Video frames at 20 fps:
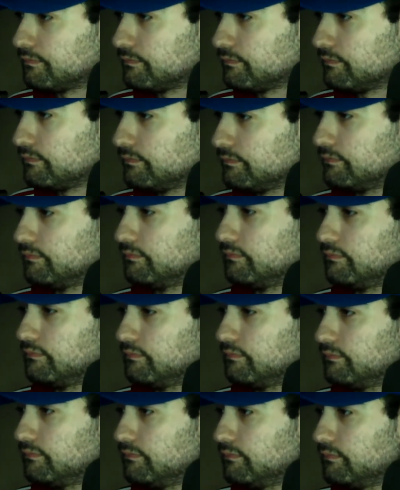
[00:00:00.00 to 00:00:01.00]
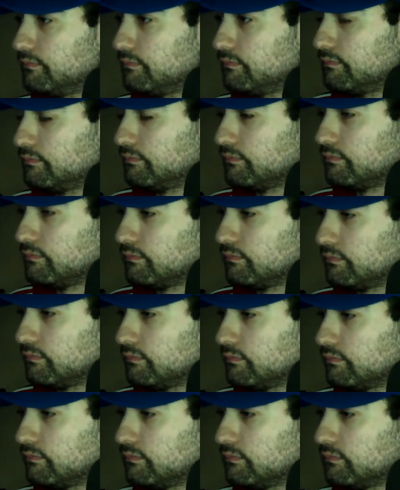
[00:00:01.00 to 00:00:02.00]
And that brings up everything for
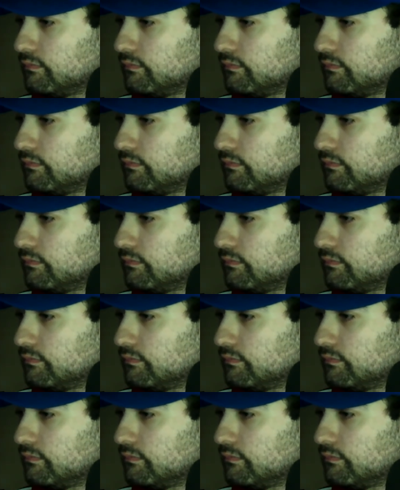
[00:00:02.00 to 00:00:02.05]
festival